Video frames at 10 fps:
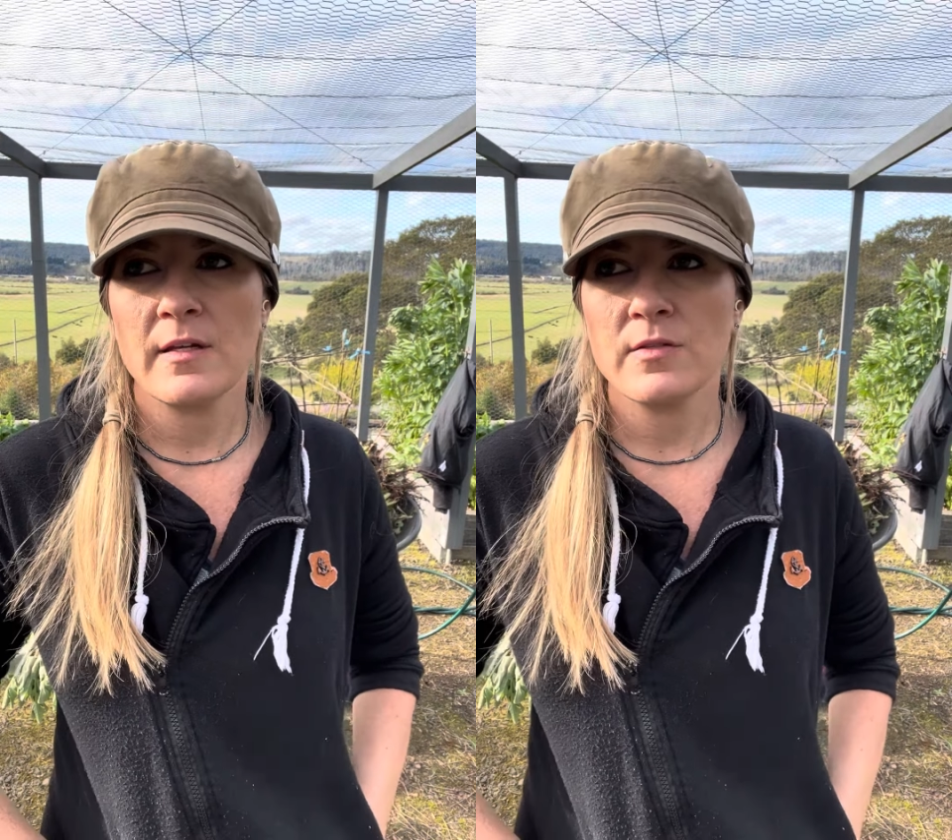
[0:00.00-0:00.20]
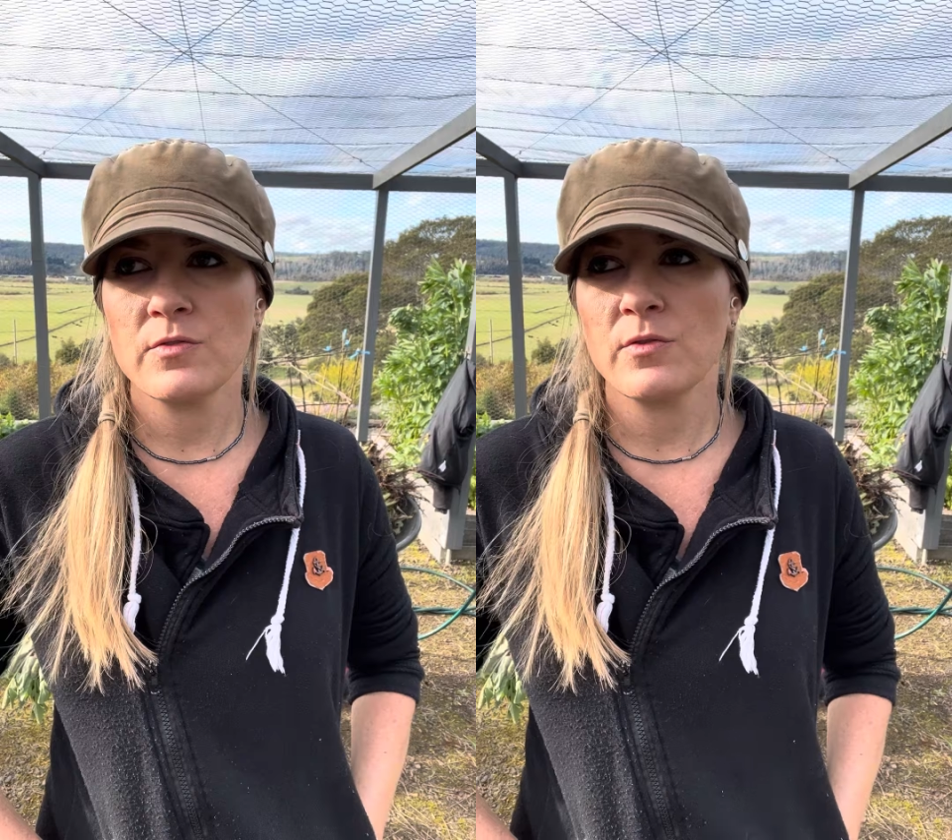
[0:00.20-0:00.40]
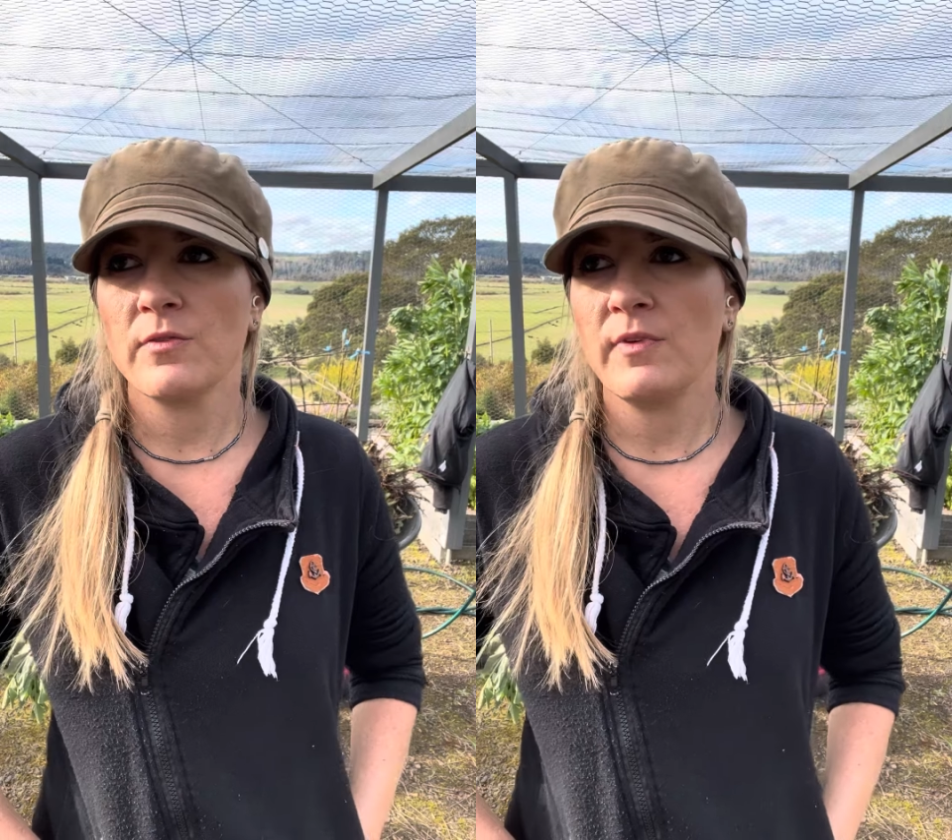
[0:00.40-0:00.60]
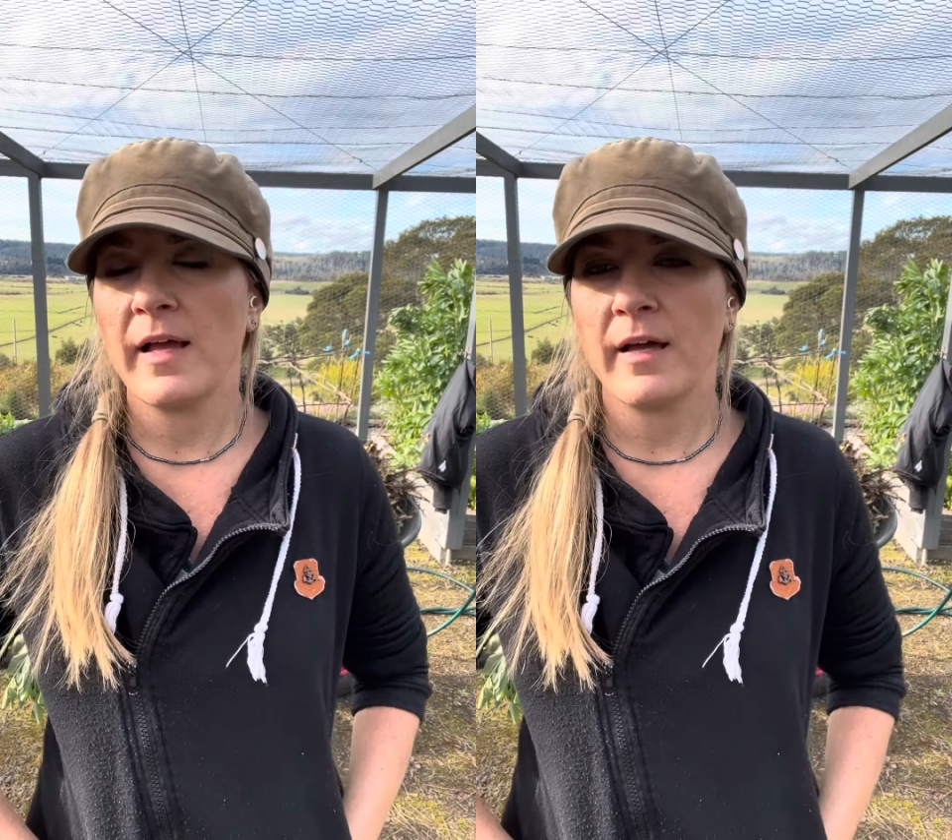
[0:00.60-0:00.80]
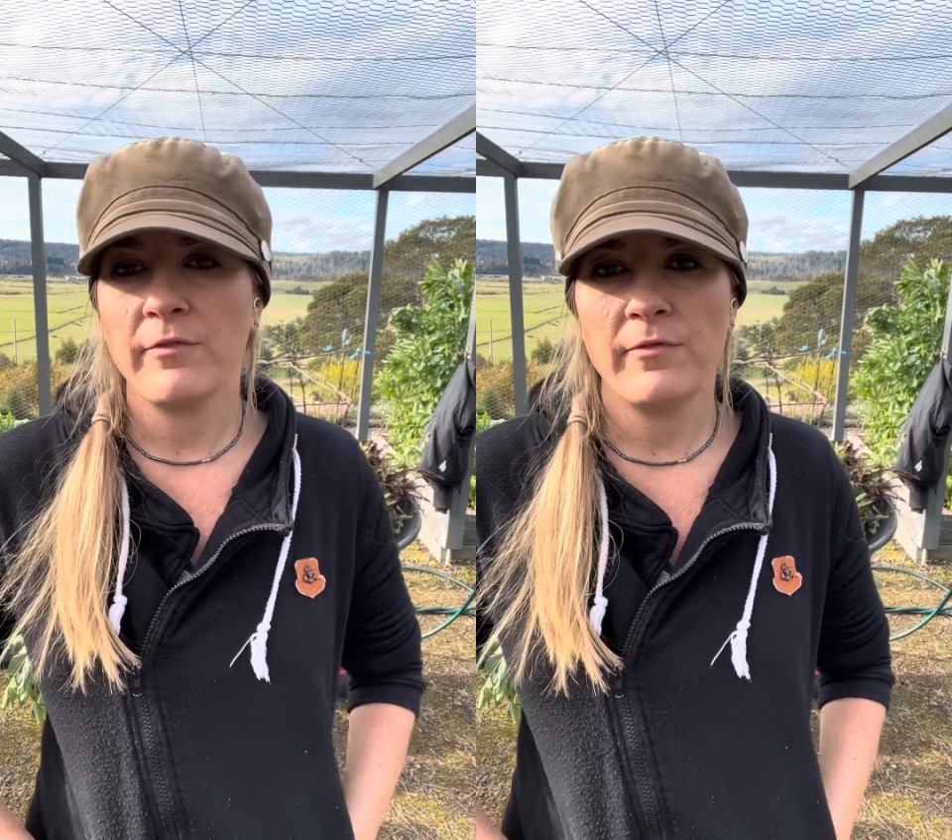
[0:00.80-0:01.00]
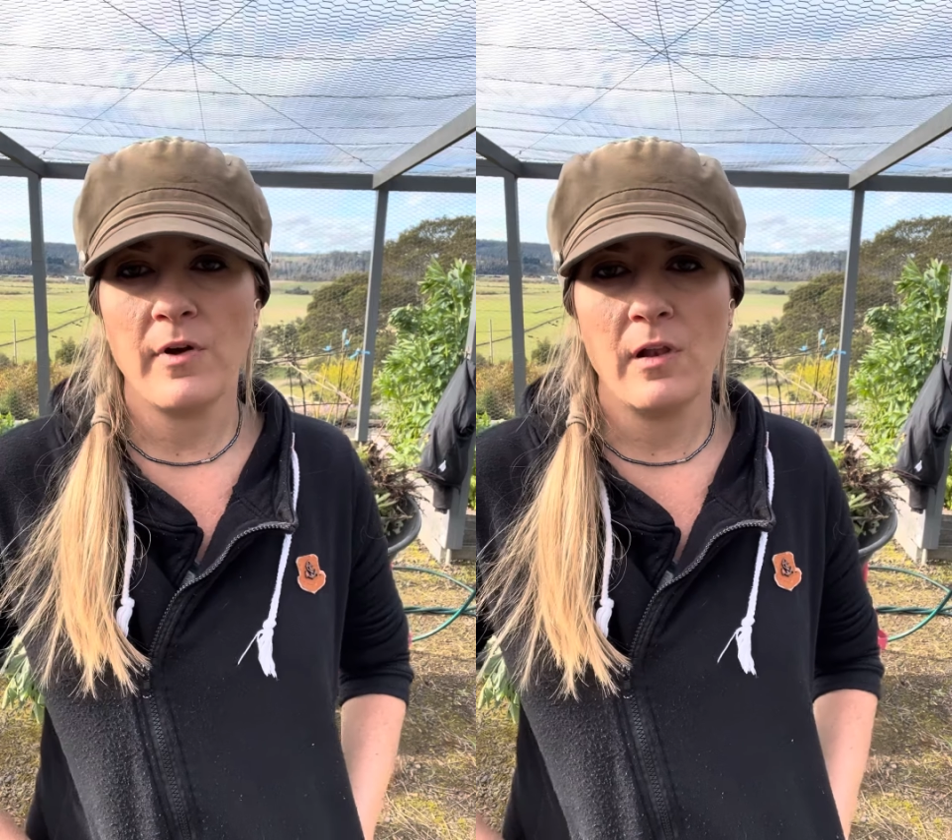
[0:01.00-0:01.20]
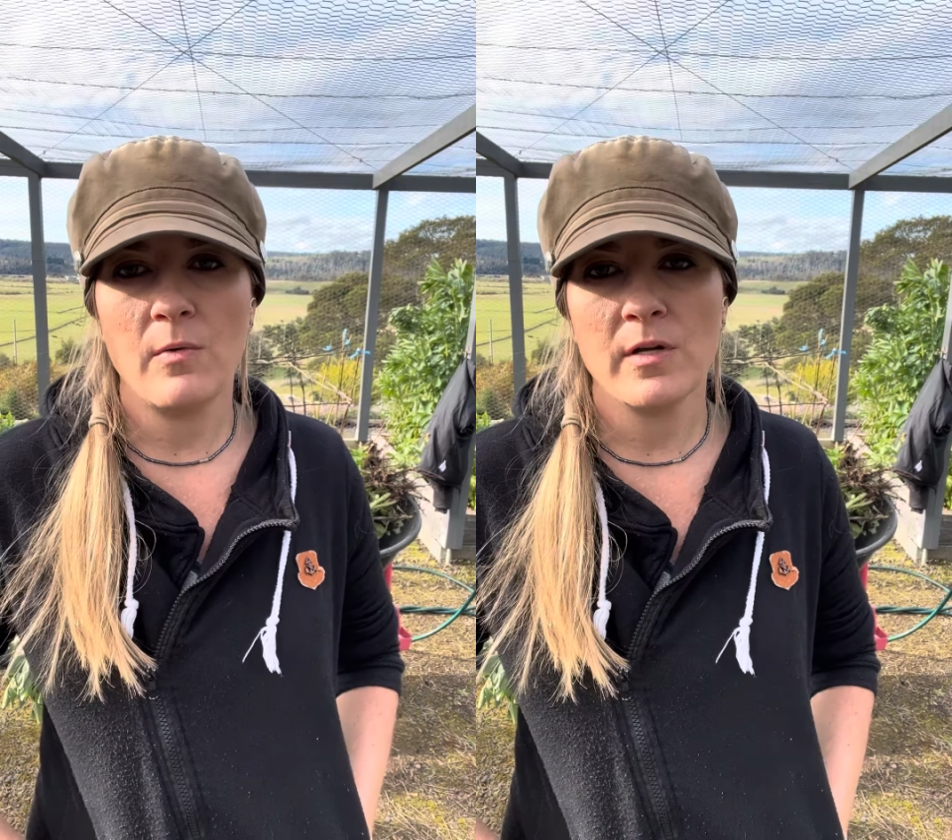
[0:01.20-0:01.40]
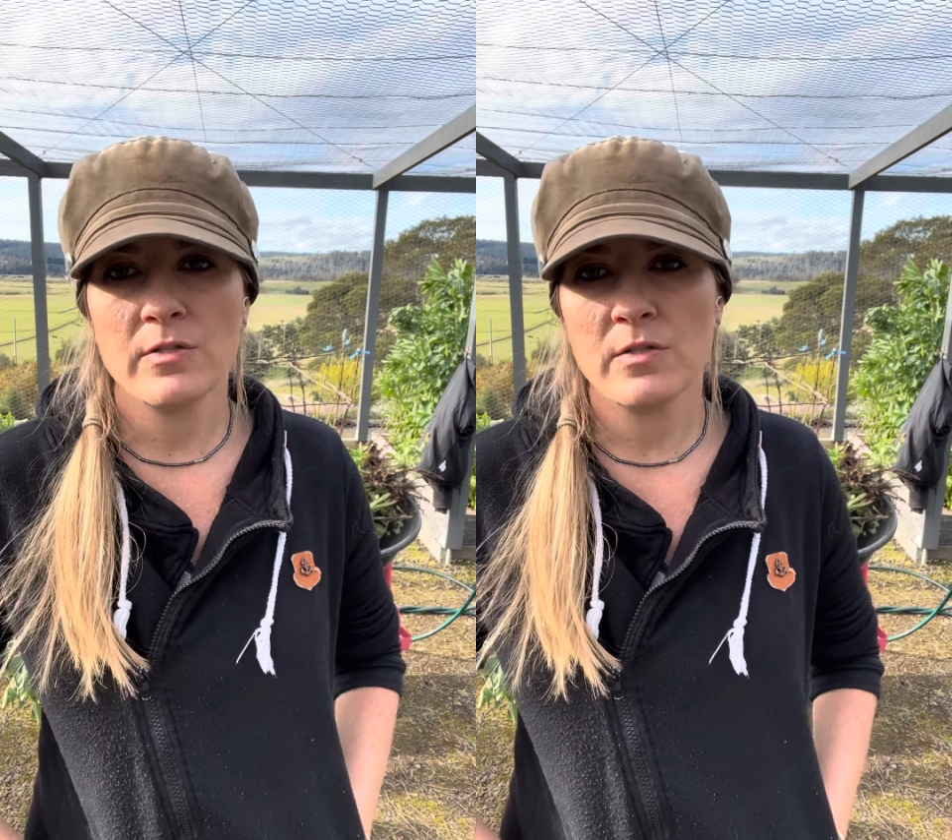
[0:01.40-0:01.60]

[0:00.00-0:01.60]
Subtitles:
is sort of like a follow-on